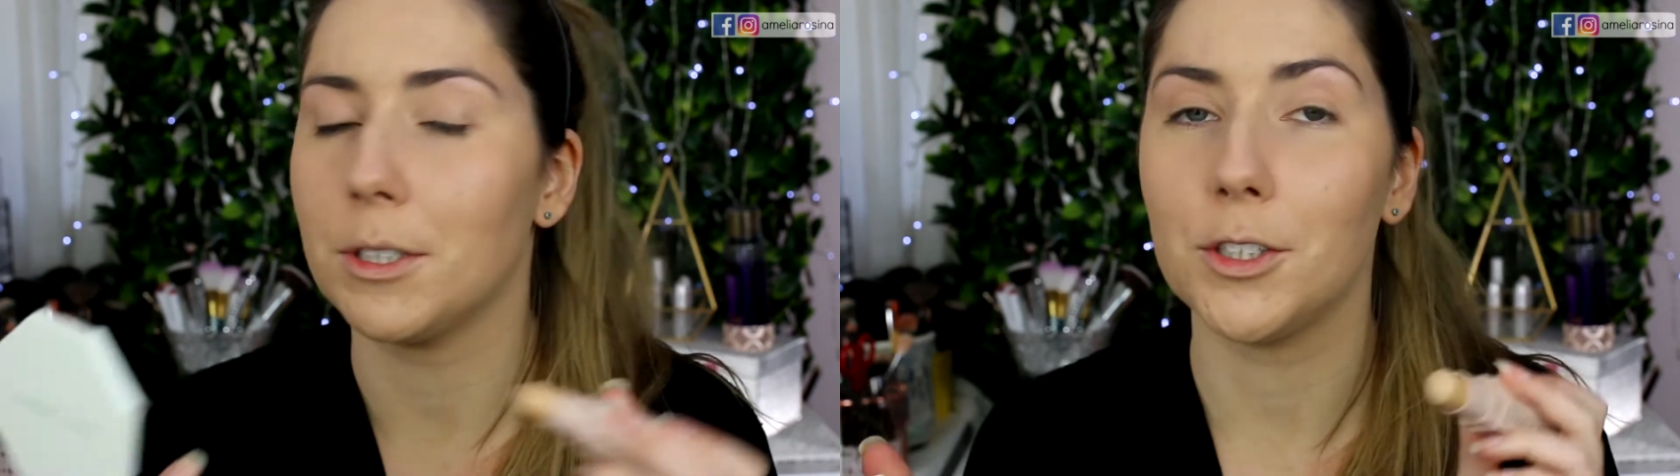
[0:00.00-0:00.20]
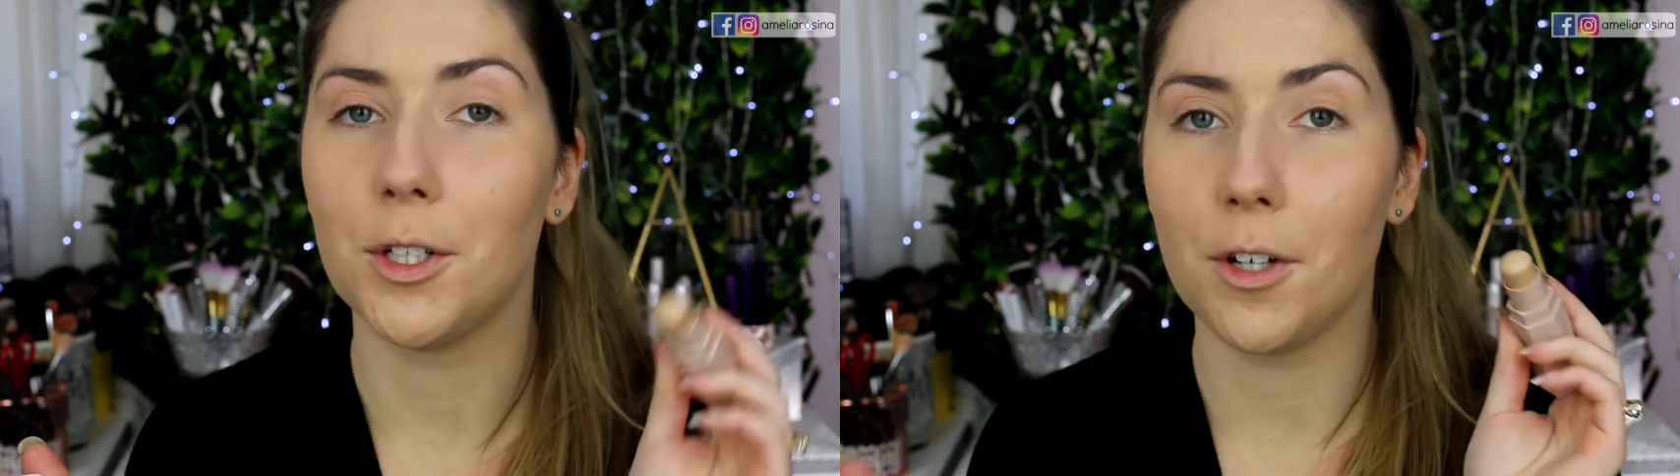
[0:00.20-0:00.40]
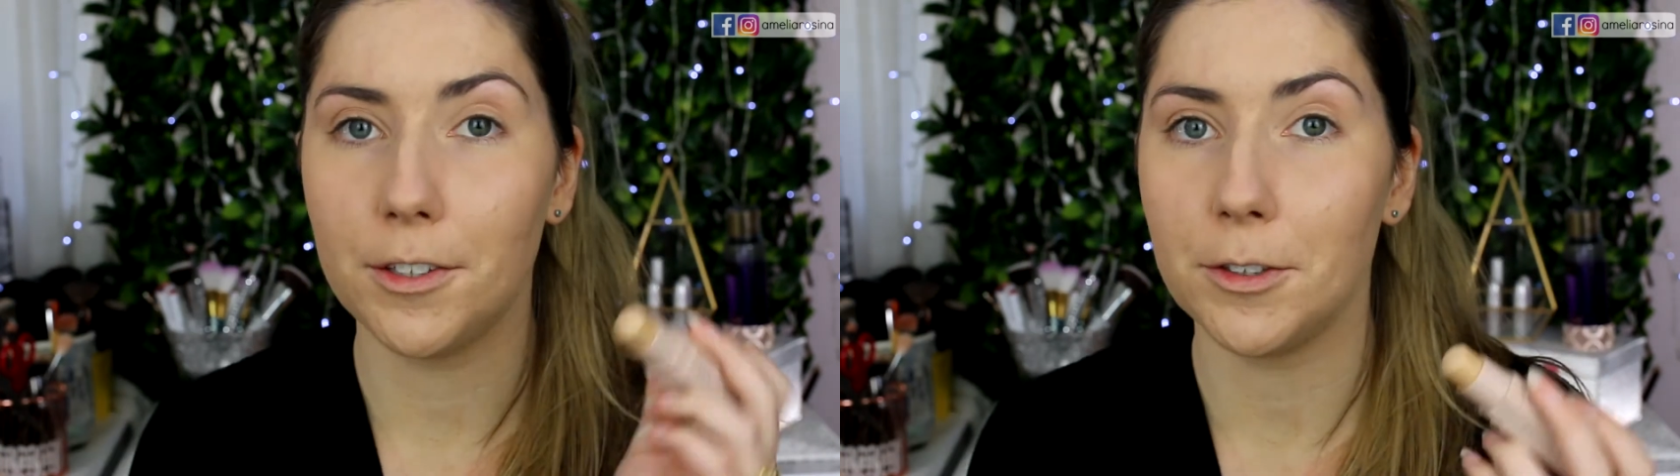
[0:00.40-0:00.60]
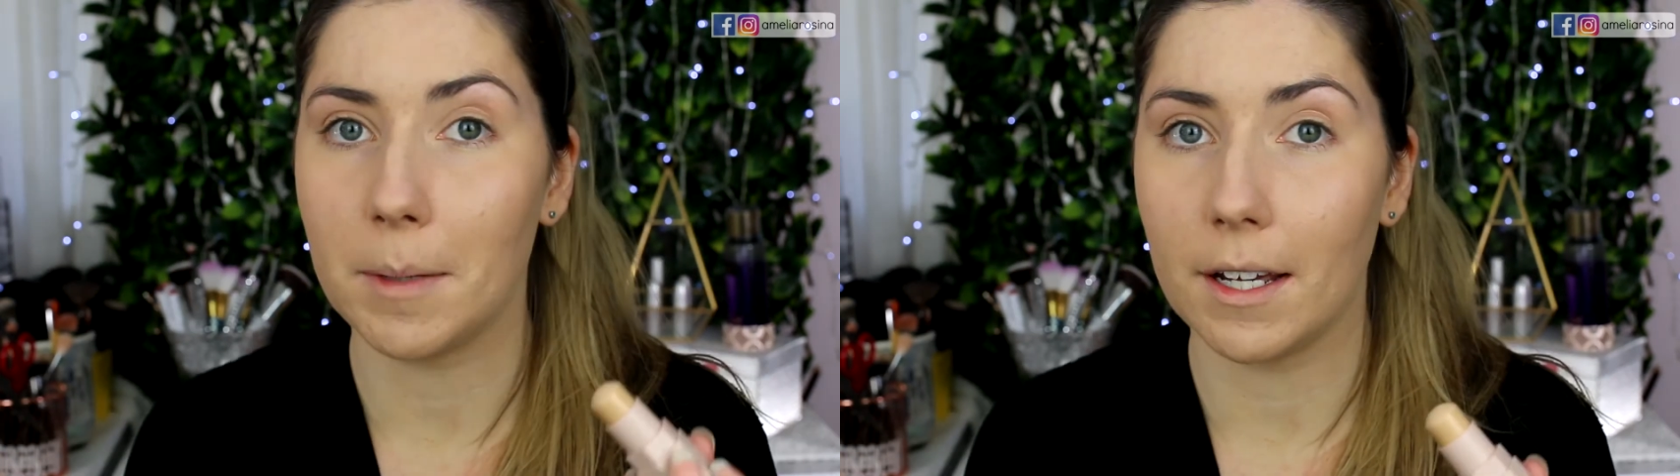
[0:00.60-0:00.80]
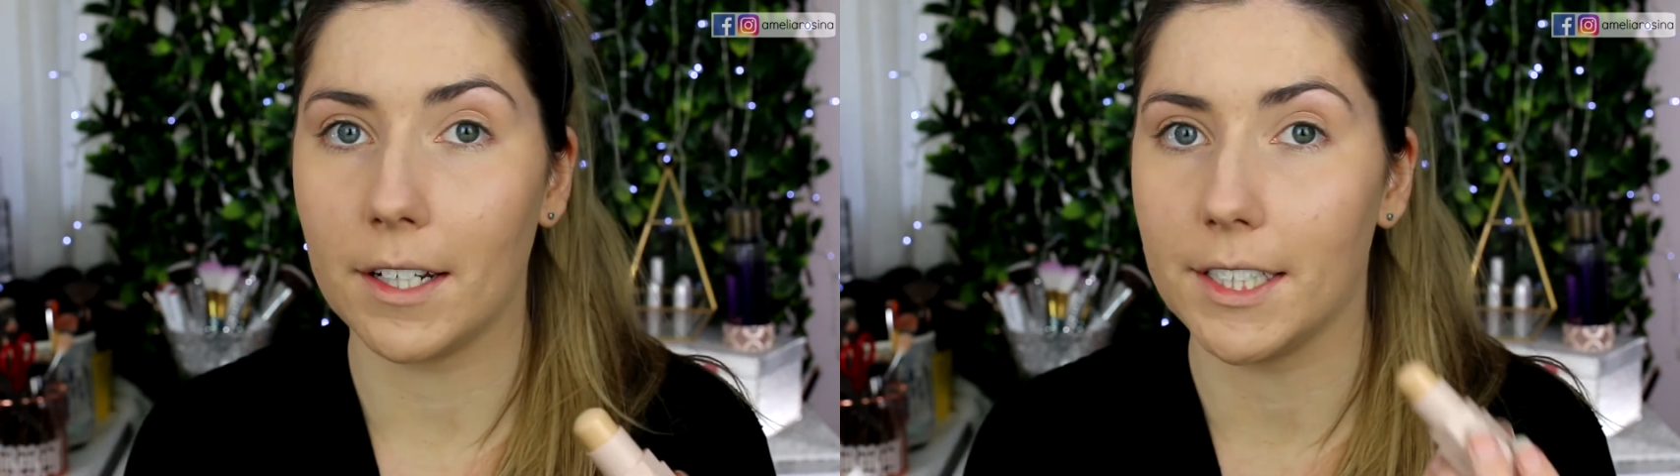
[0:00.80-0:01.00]
I'm gonna go over
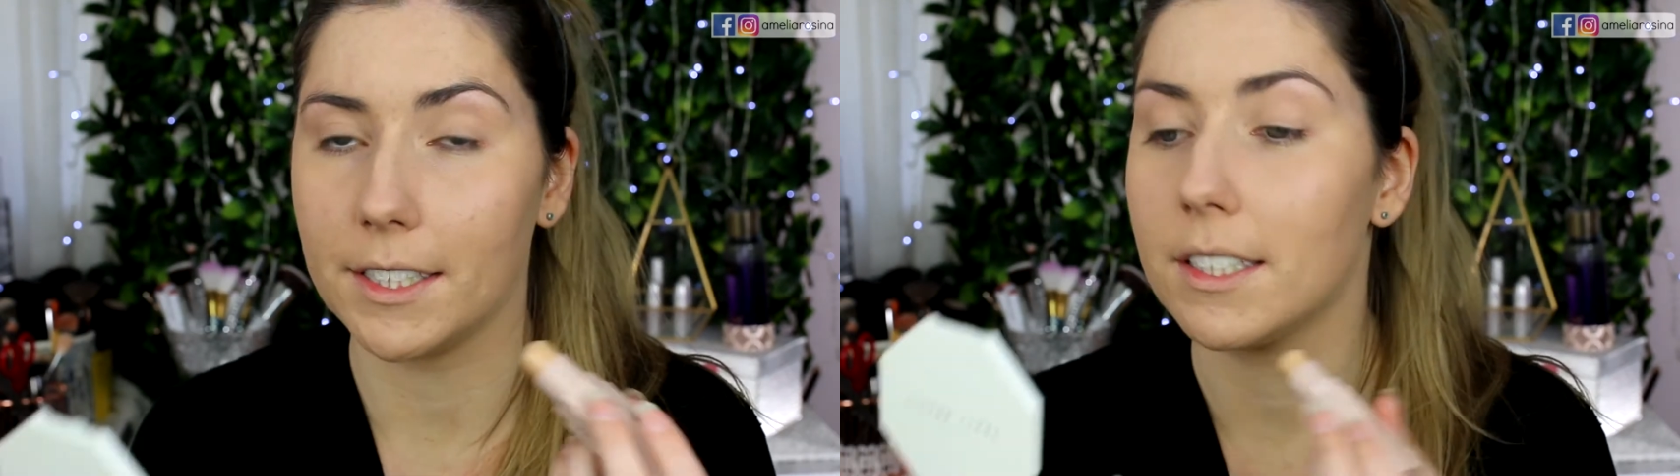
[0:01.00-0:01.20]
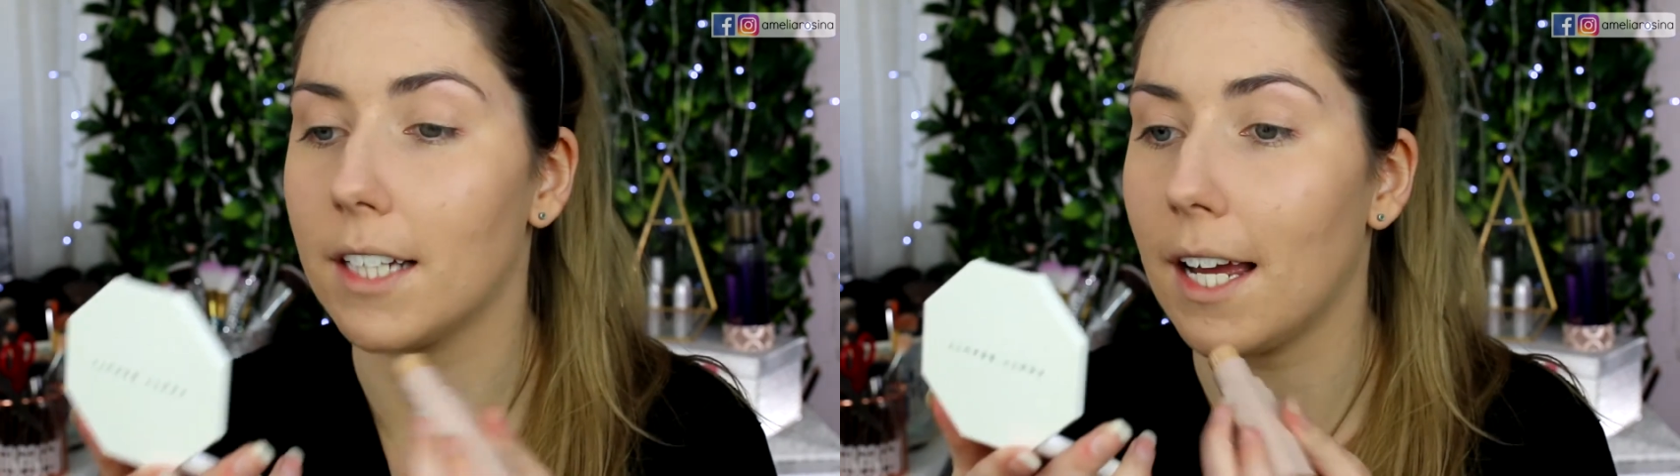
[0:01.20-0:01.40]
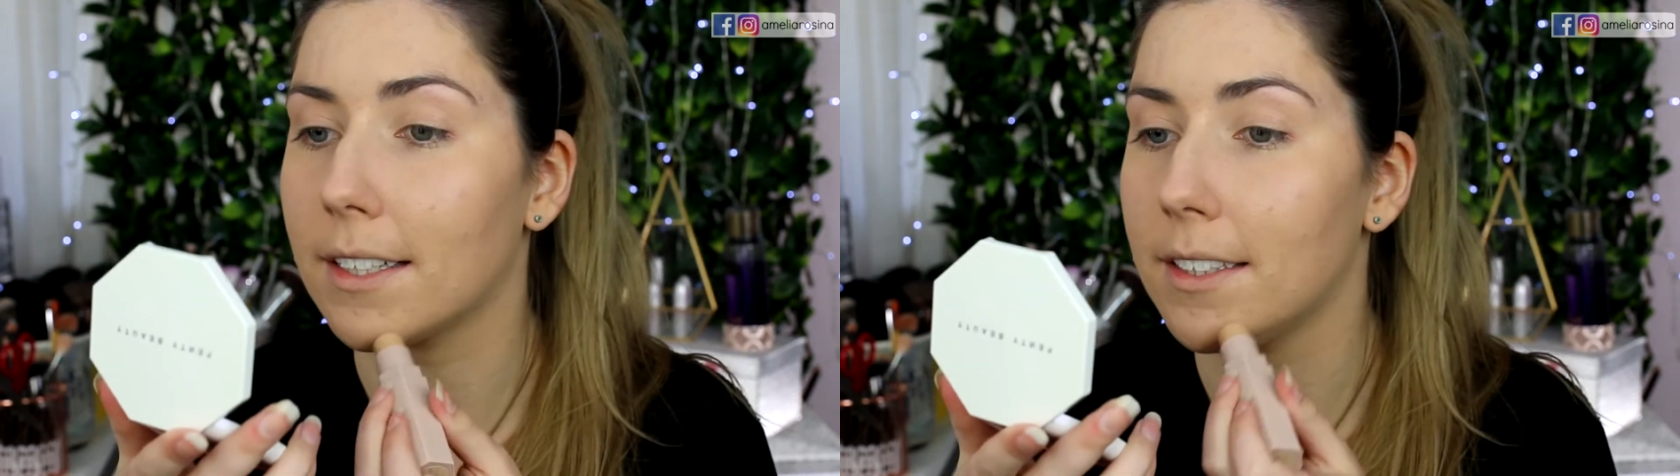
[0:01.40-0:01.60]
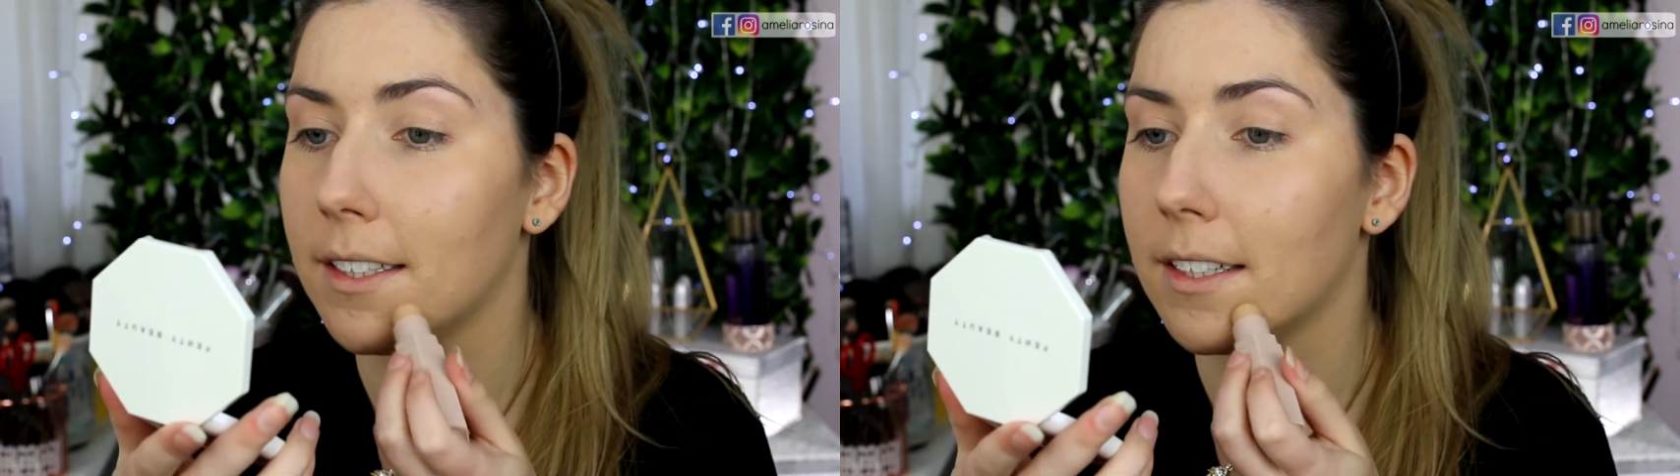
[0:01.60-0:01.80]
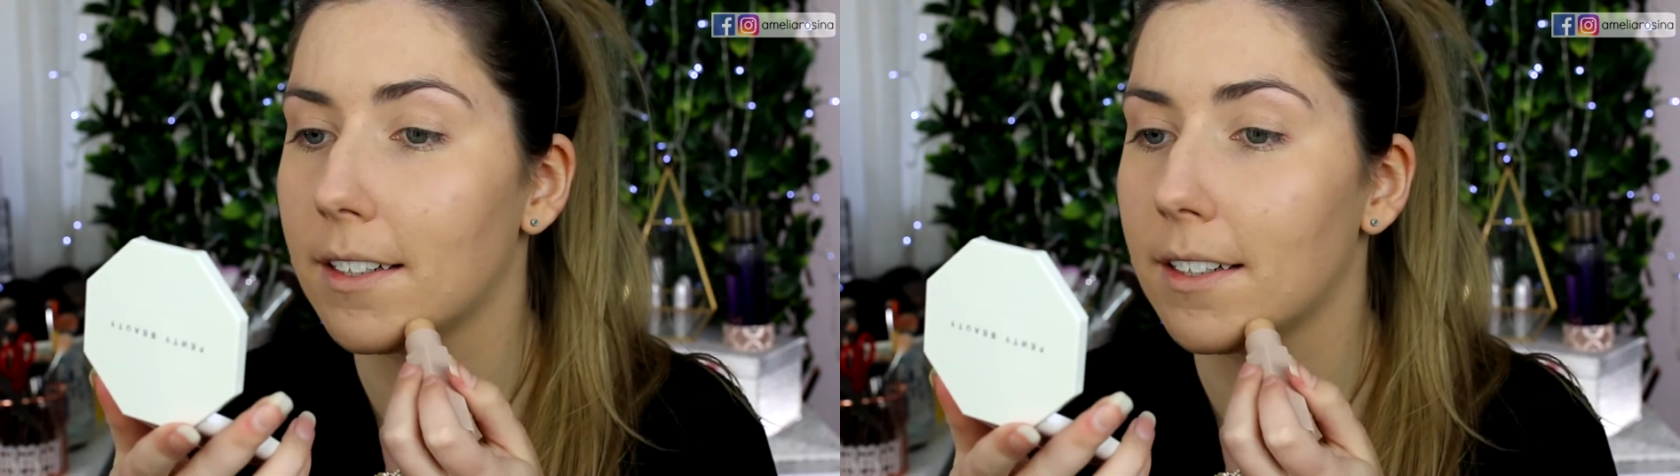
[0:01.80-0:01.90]
my acne.